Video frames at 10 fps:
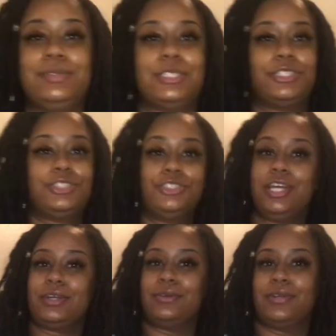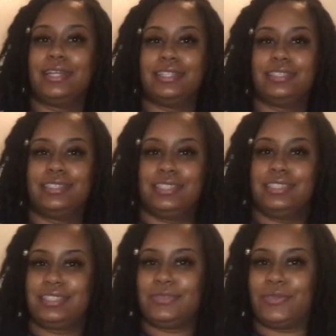was a struggle getting to
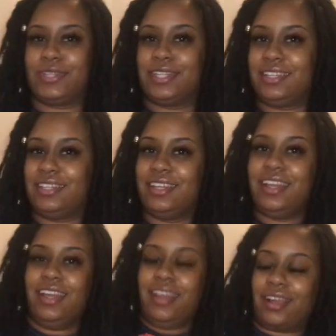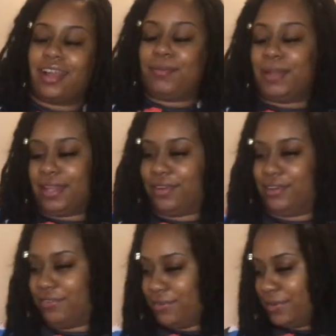this one. Girl, I probably ain't gonna
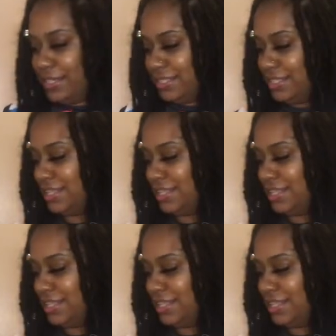never wear this.